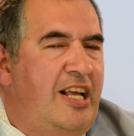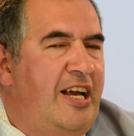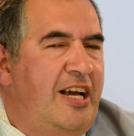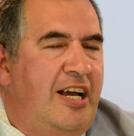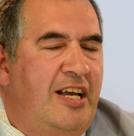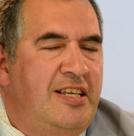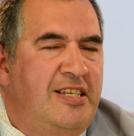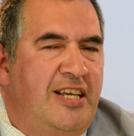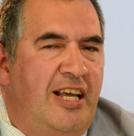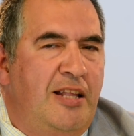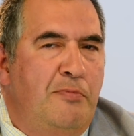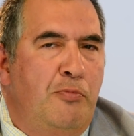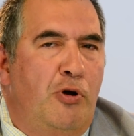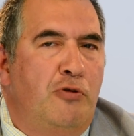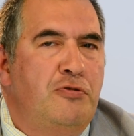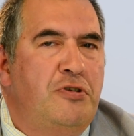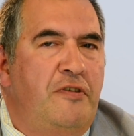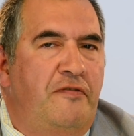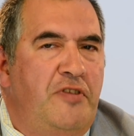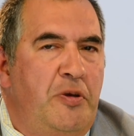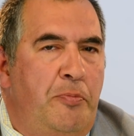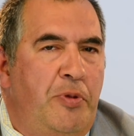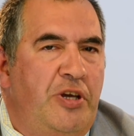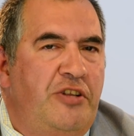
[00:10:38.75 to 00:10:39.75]
Like I said,
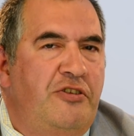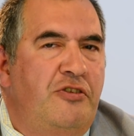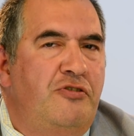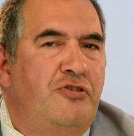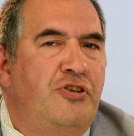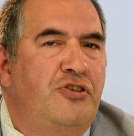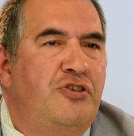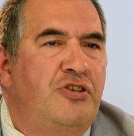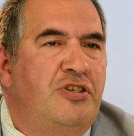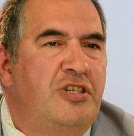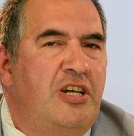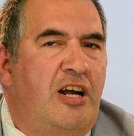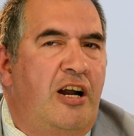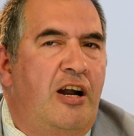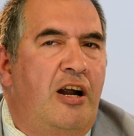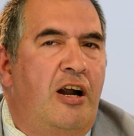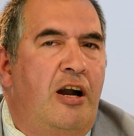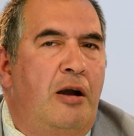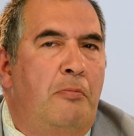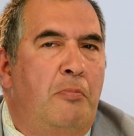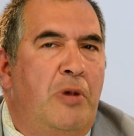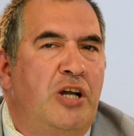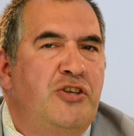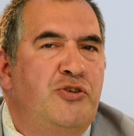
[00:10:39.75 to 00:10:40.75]
most of the pediatricians
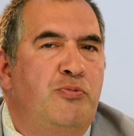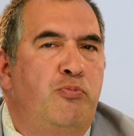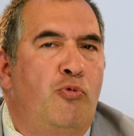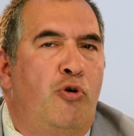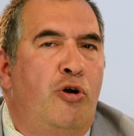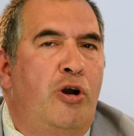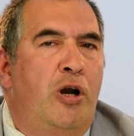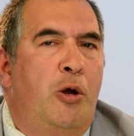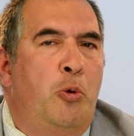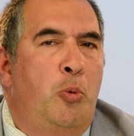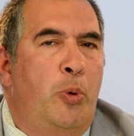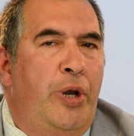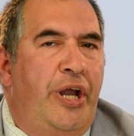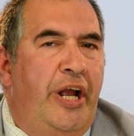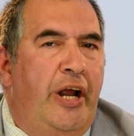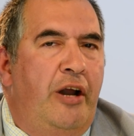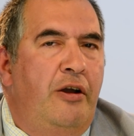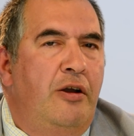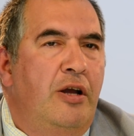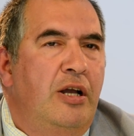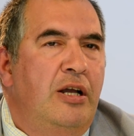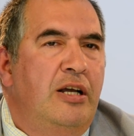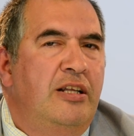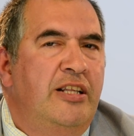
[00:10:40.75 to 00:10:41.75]
are much more
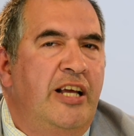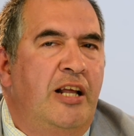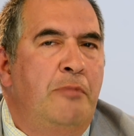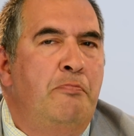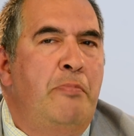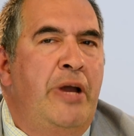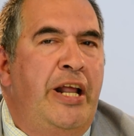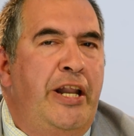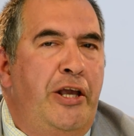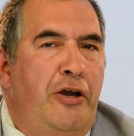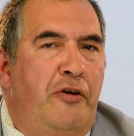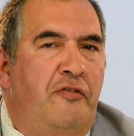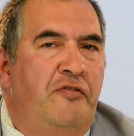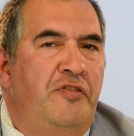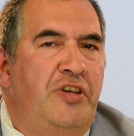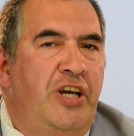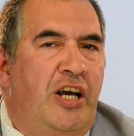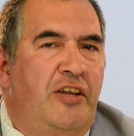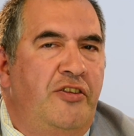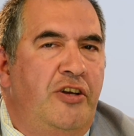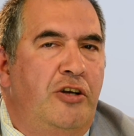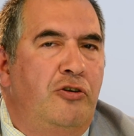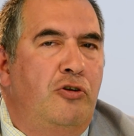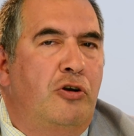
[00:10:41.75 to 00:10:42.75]
aware than many of the
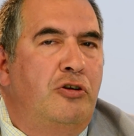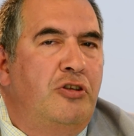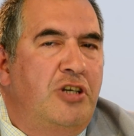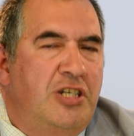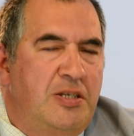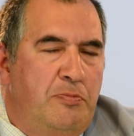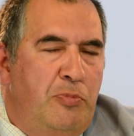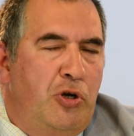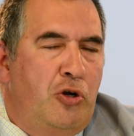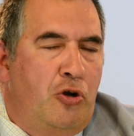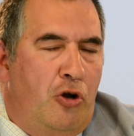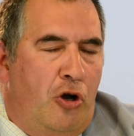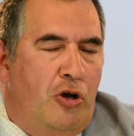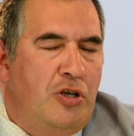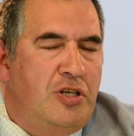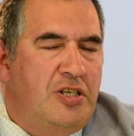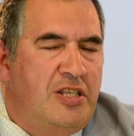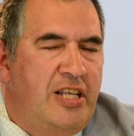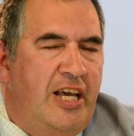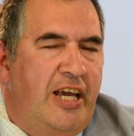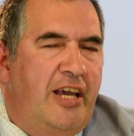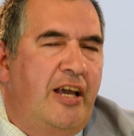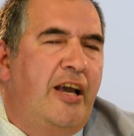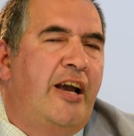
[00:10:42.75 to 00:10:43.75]
other doctors
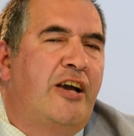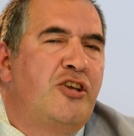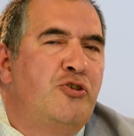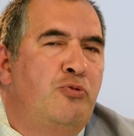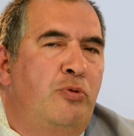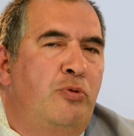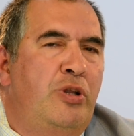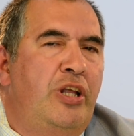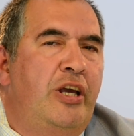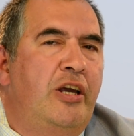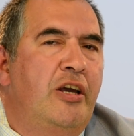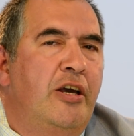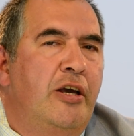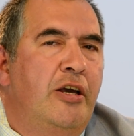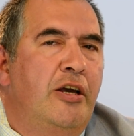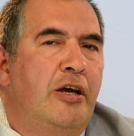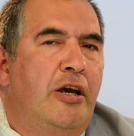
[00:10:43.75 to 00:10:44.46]
because they actually